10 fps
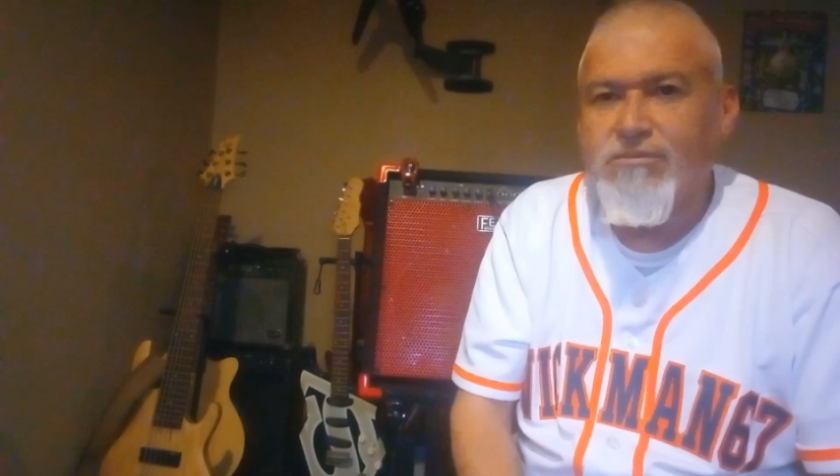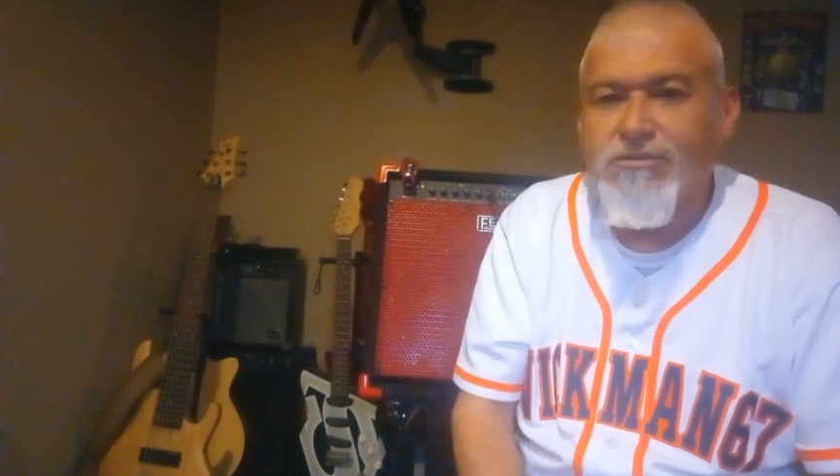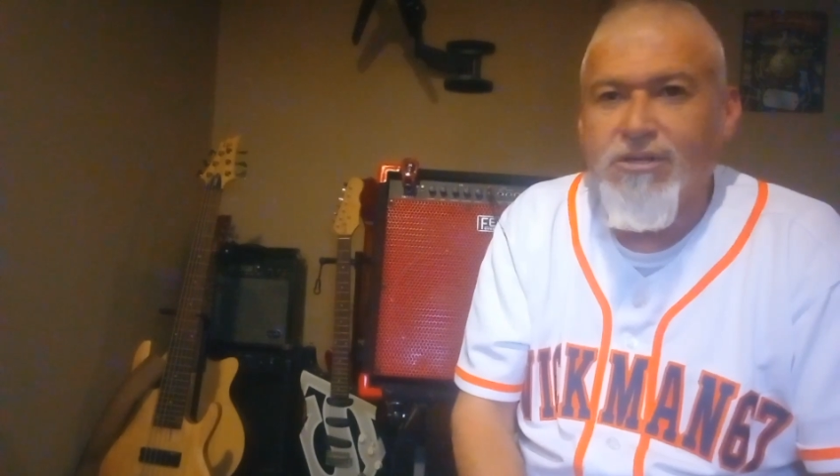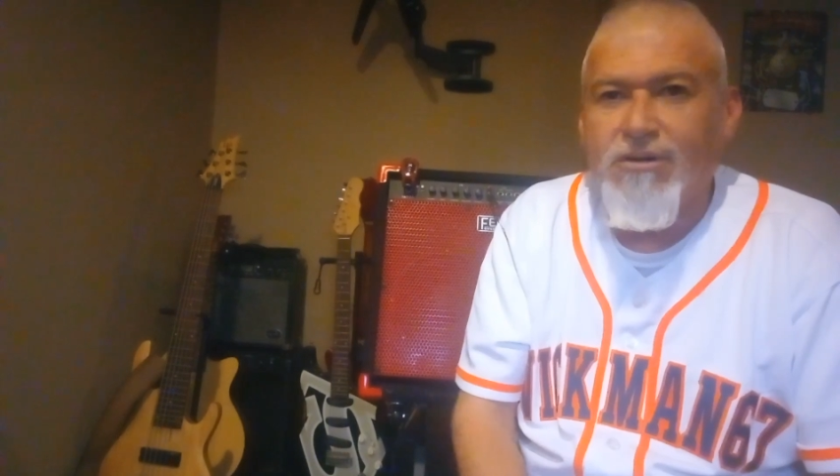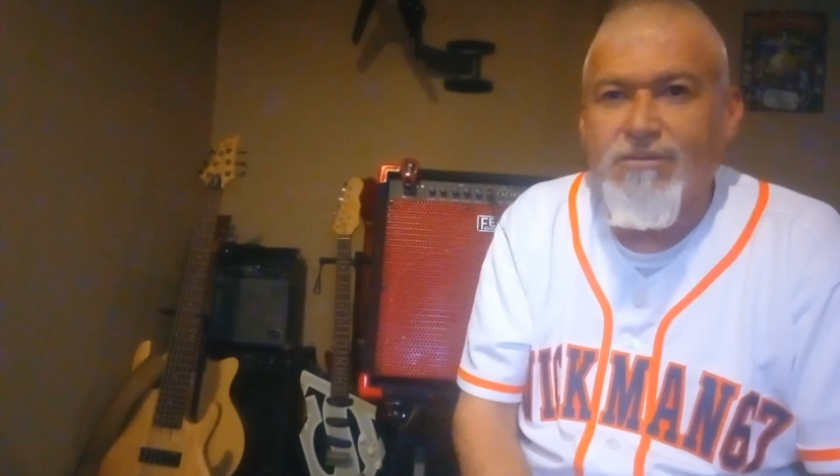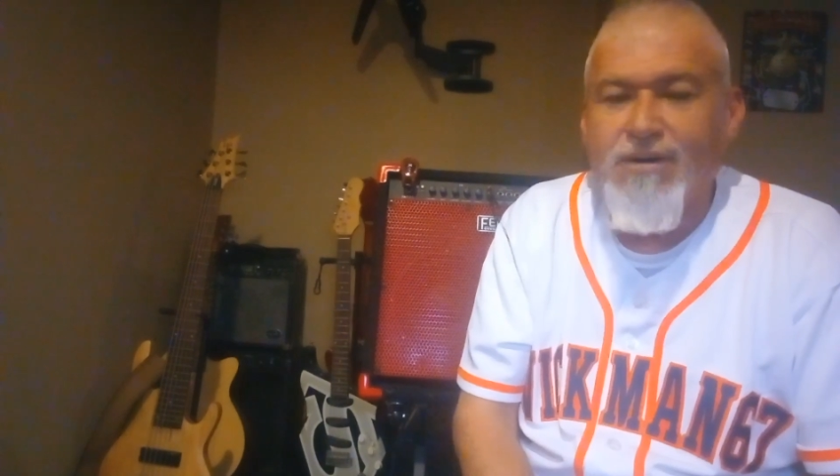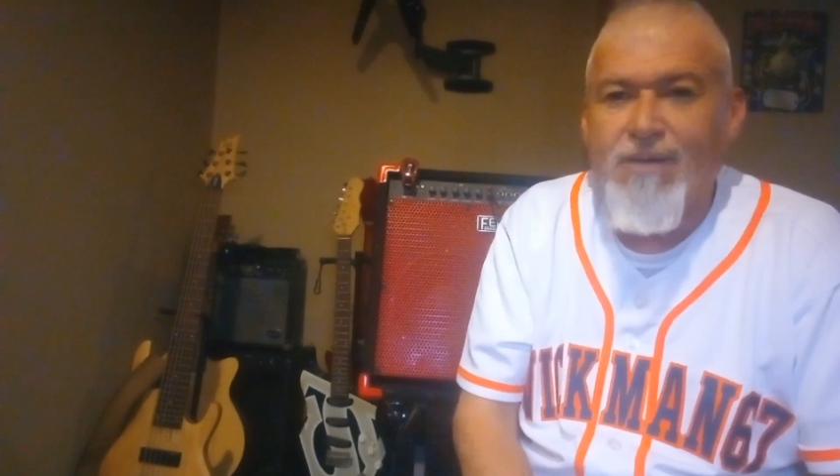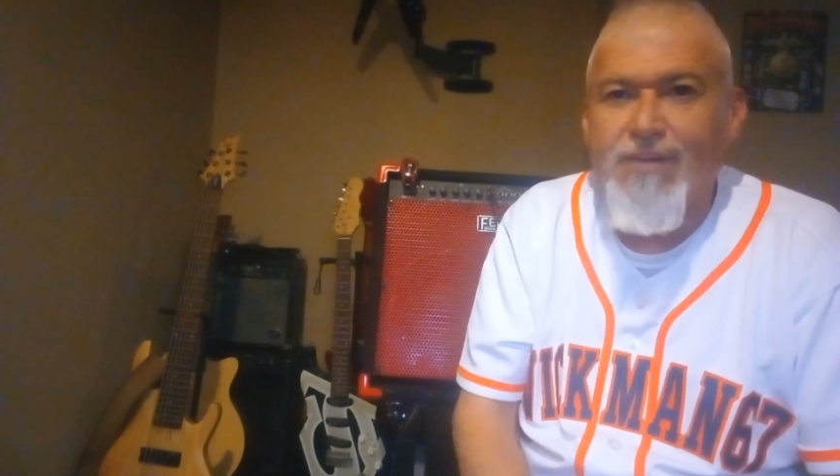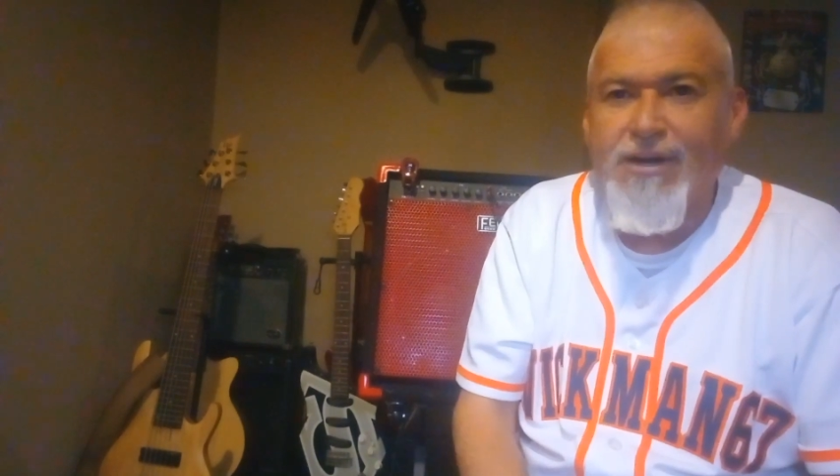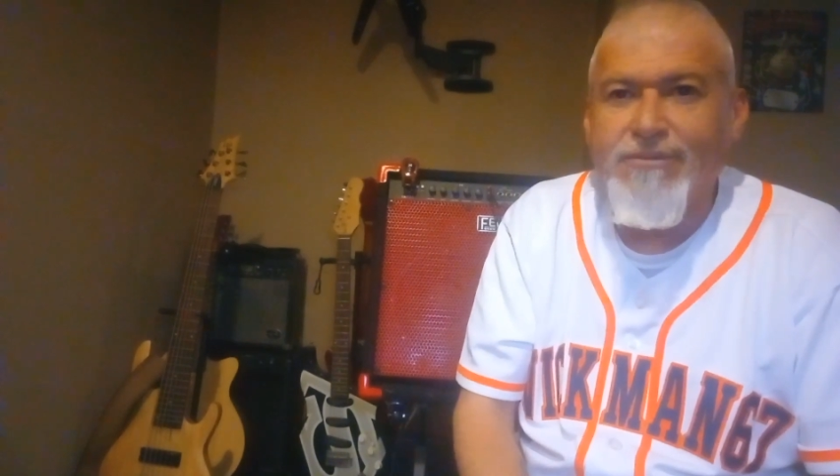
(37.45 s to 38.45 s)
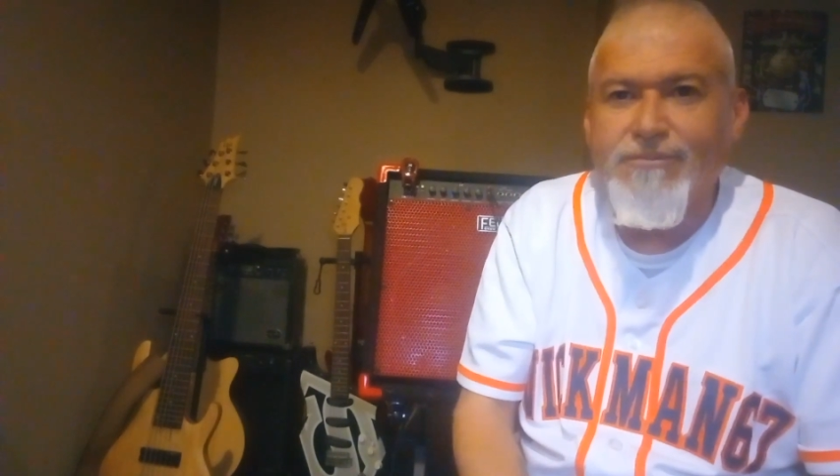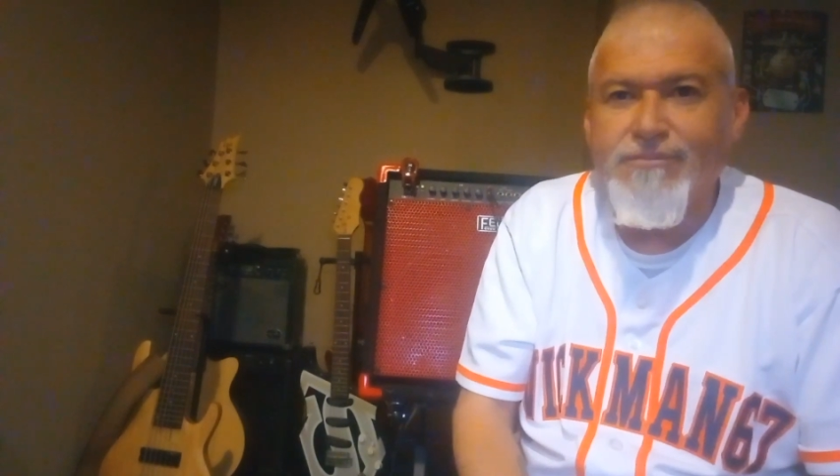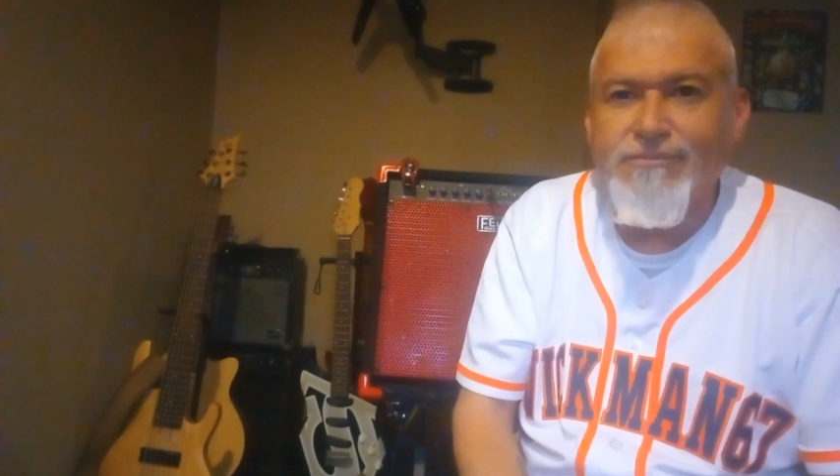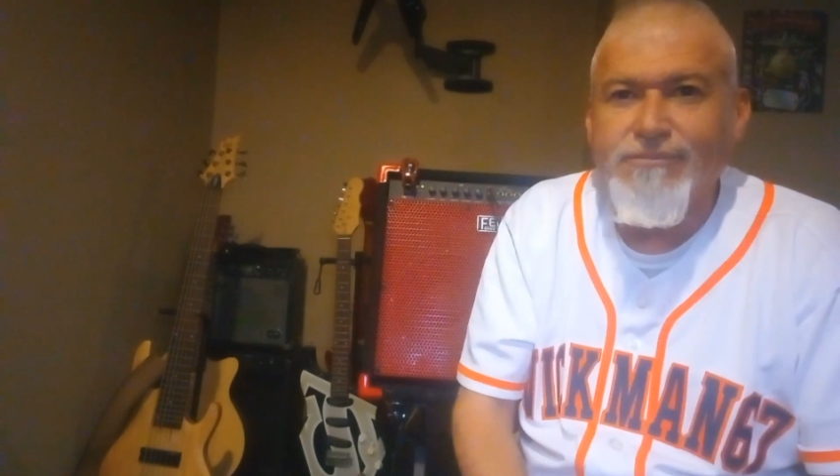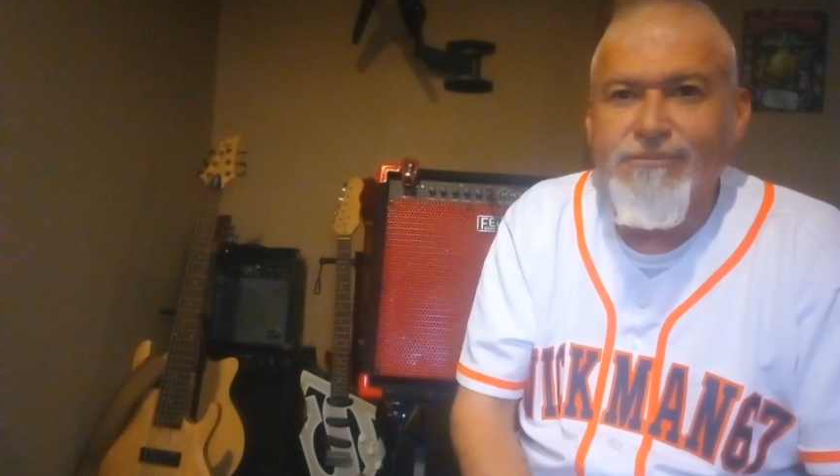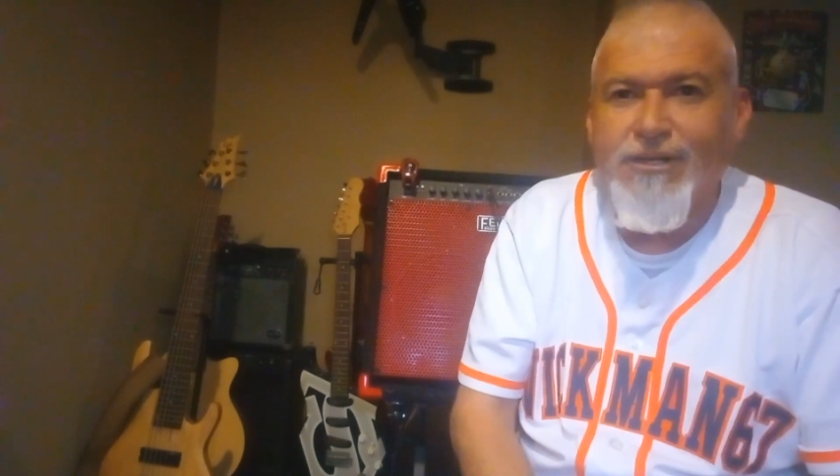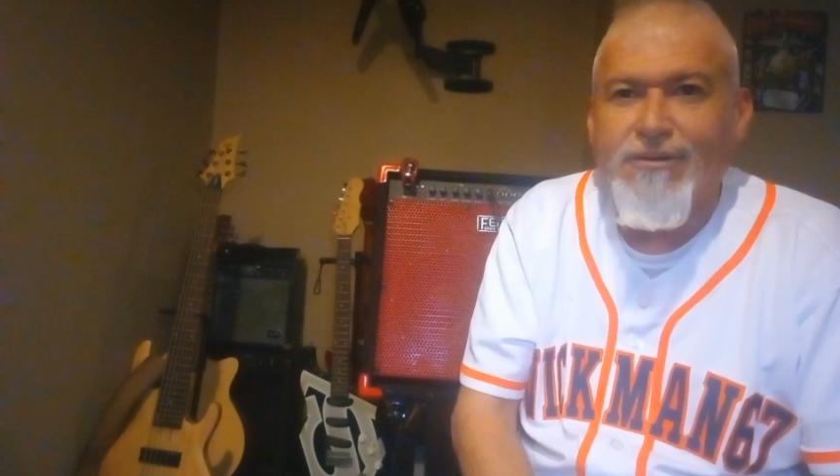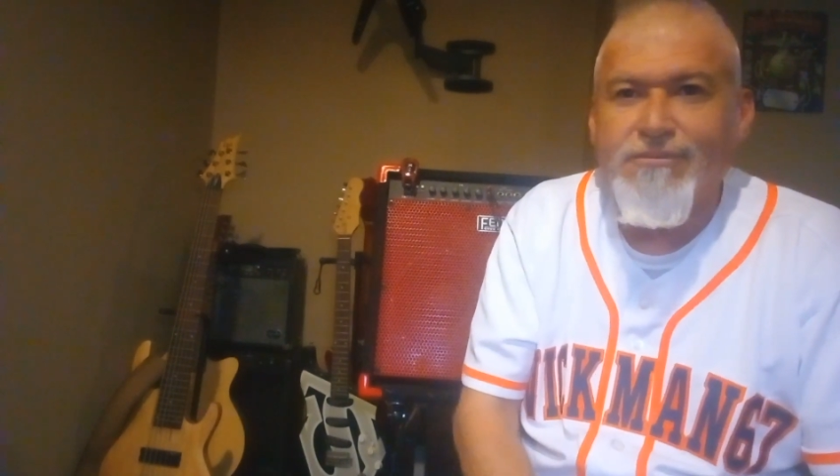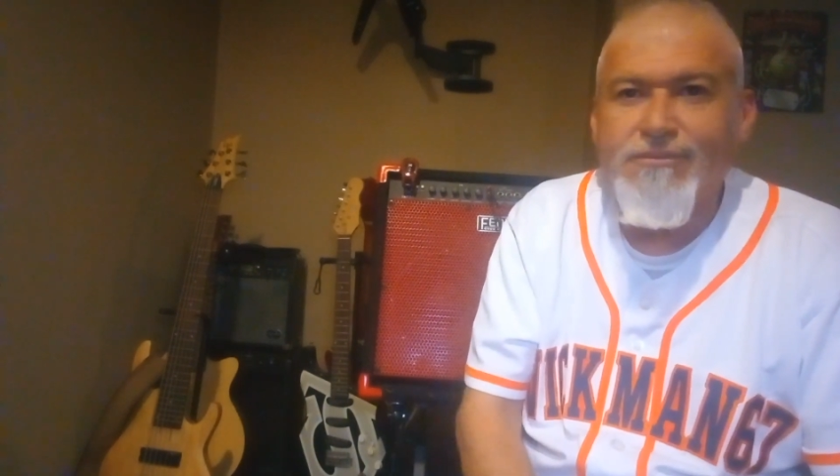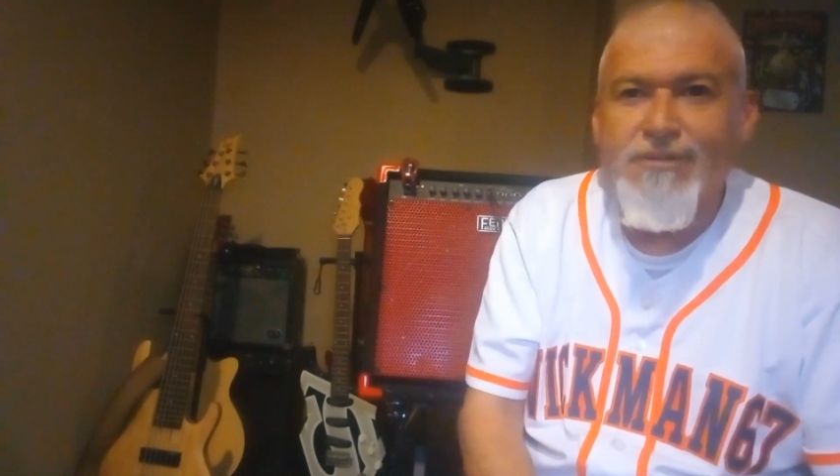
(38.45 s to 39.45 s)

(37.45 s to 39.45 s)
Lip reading: you know, I might, you know,